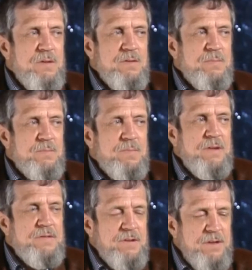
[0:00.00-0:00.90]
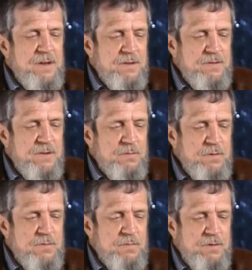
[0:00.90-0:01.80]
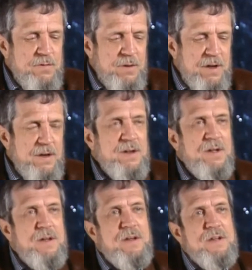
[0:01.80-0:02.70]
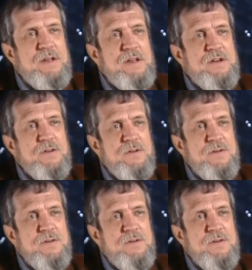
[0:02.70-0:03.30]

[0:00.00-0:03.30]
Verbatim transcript: don't I don't know if if that would be like yeah, I